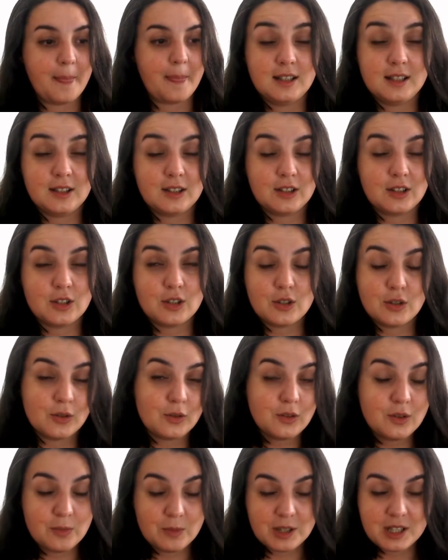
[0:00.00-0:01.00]
It
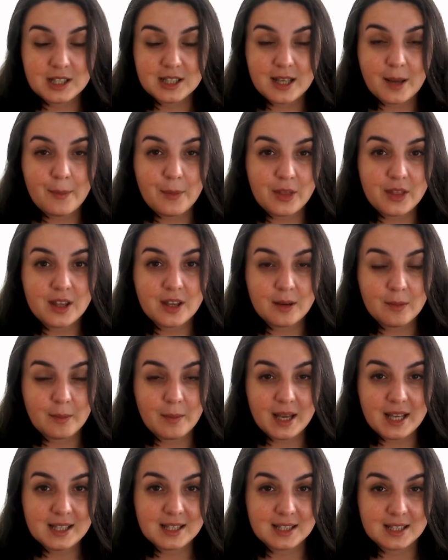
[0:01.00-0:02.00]
should be something
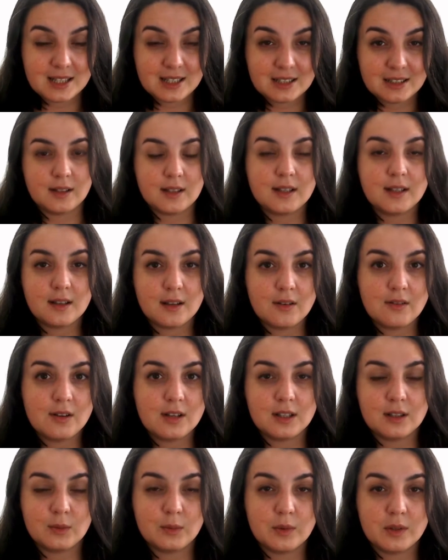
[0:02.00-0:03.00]
messy. Here
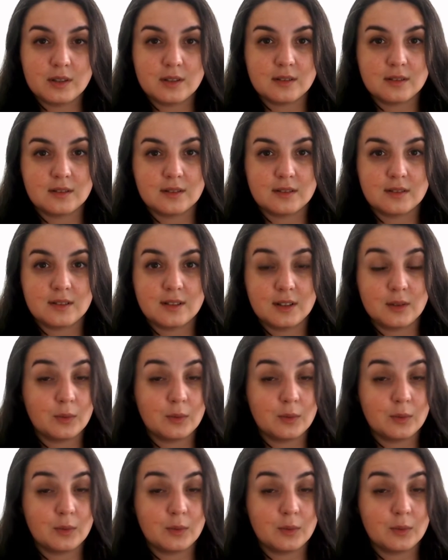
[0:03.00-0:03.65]
it wasn't